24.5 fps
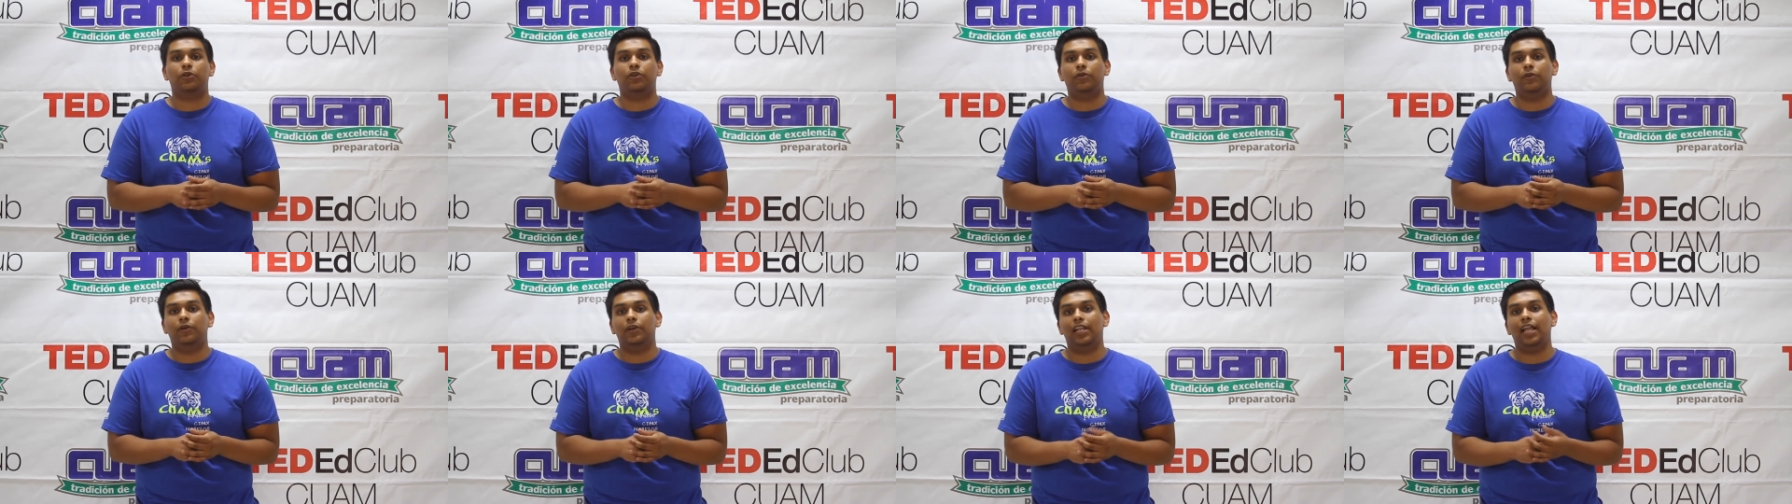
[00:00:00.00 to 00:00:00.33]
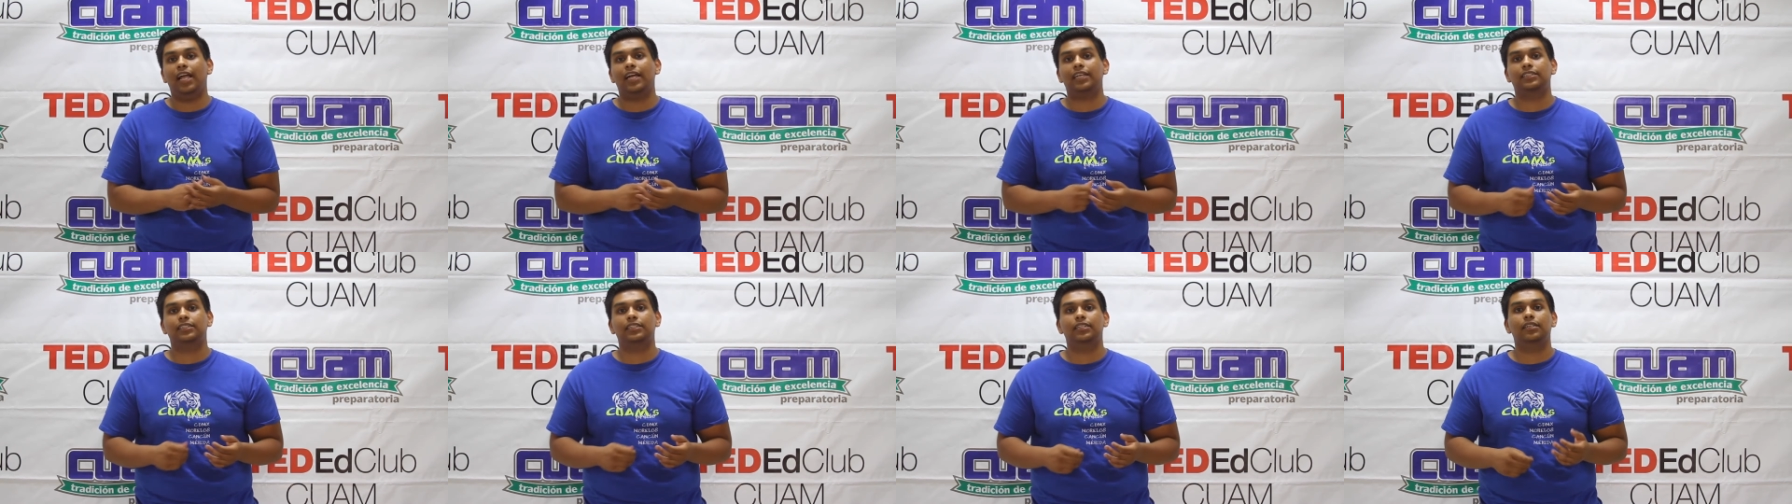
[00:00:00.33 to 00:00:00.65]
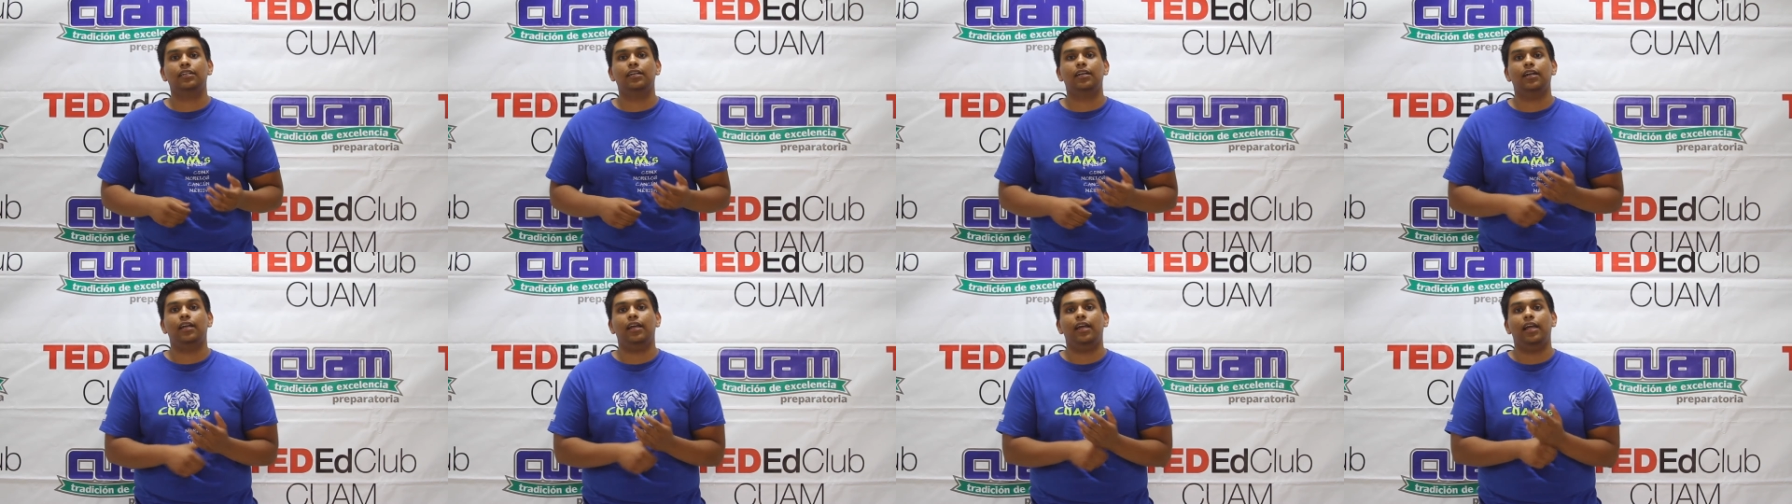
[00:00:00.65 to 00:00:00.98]

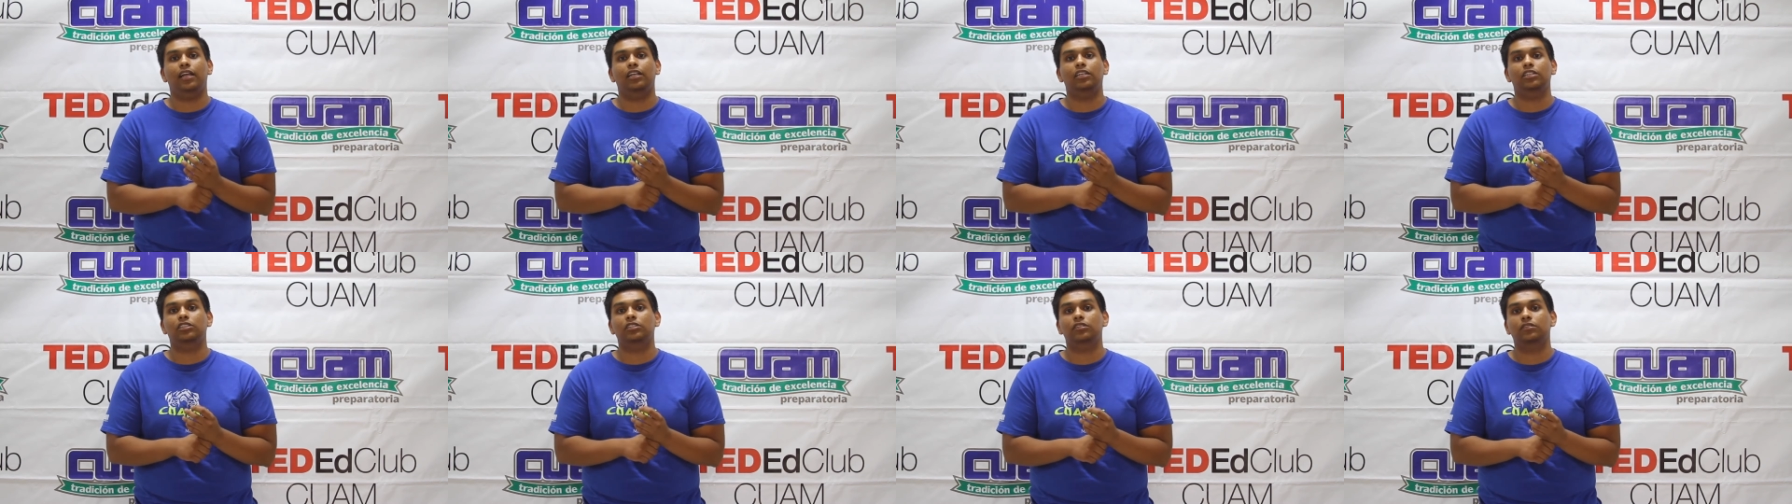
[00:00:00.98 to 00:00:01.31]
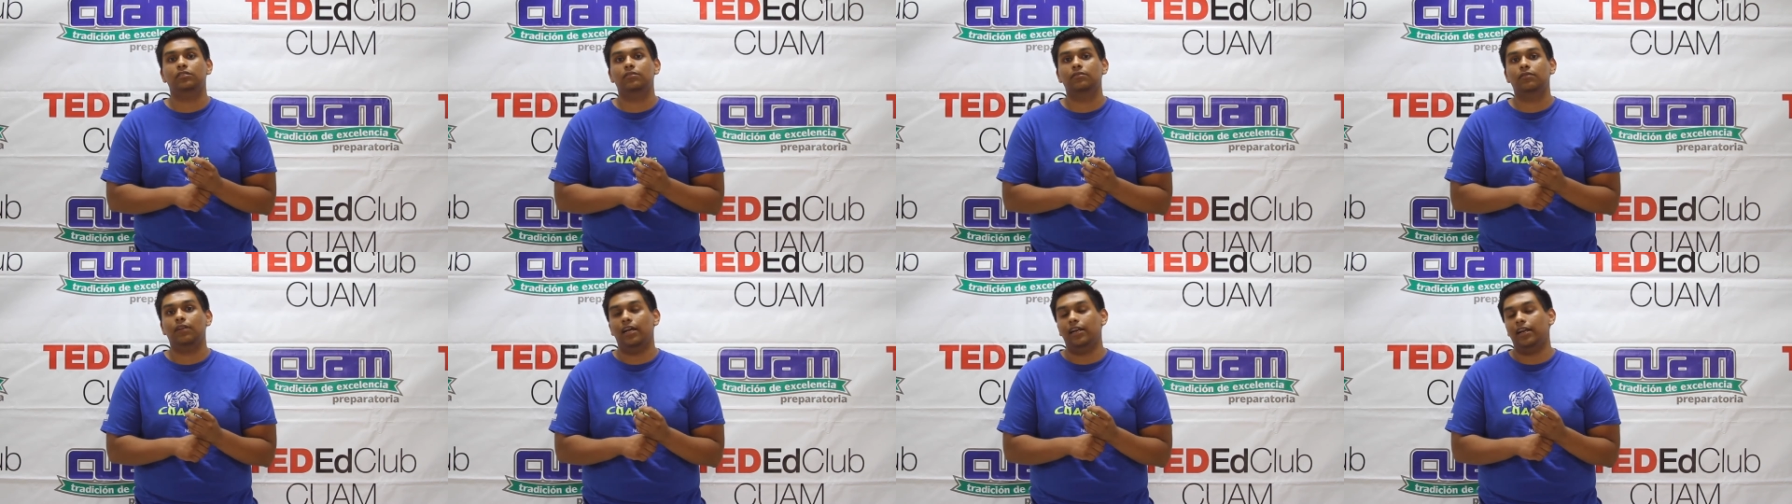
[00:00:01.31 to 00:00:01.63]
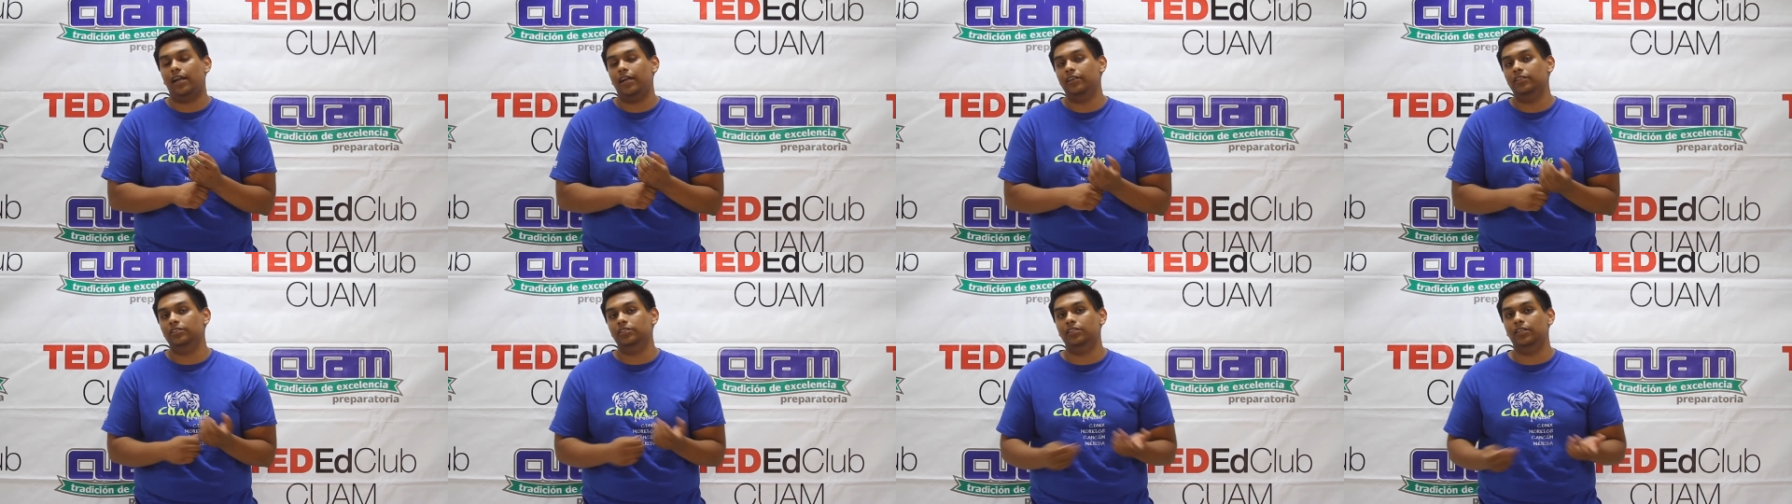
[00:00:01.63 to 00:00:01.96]
relaxing and, and I
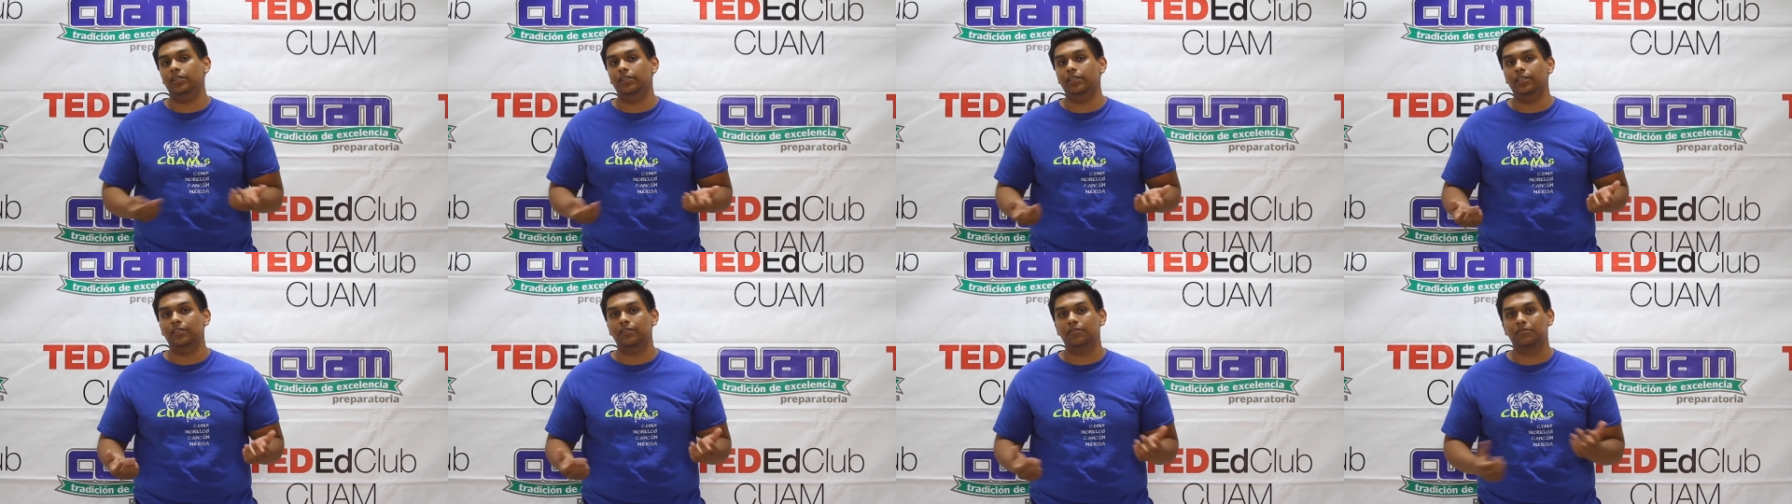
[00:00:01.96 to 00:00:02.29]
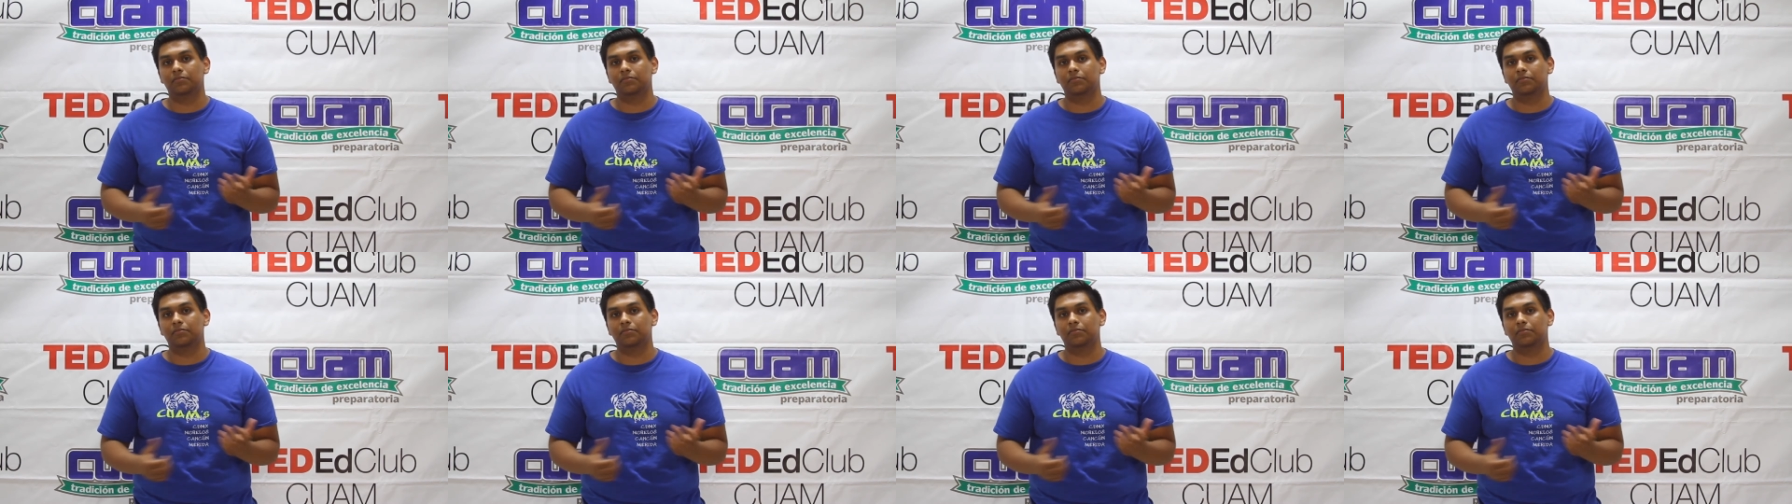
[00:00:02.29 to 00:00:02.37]
enjoy it.